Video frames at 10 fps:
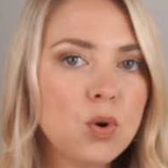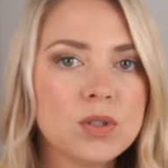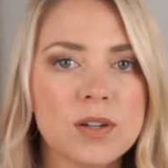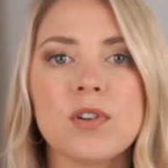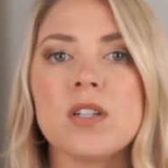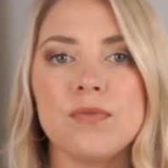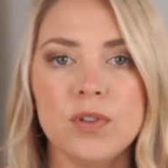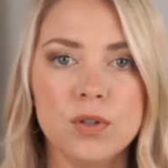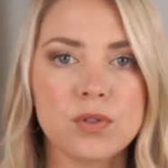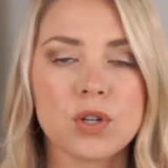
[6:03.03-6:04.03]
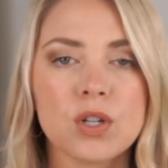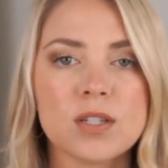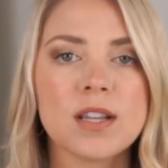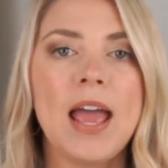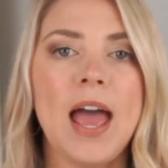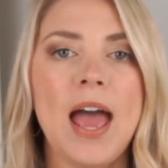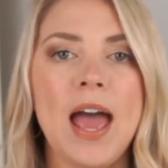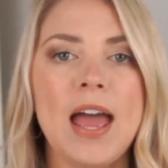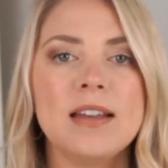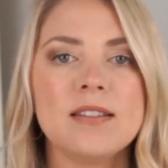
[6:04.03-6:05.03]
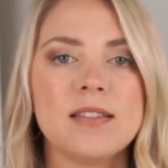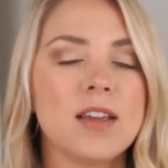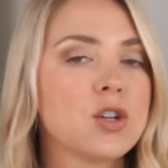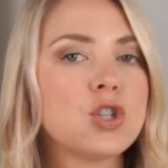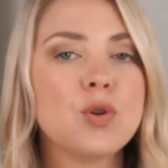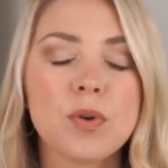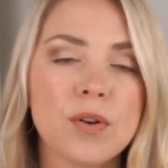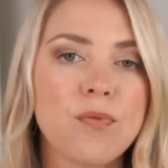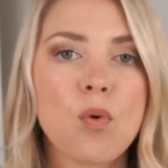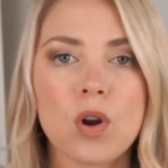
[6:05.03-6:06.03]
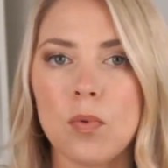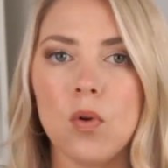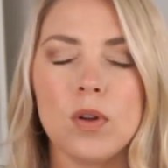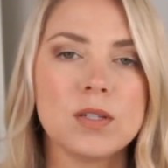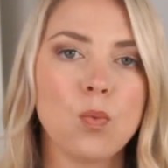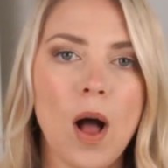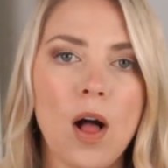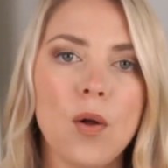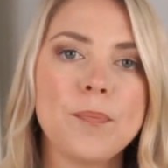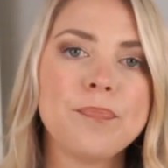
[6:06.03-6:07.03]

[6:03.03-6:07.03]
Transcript: different diffusers and they're super affordable as well.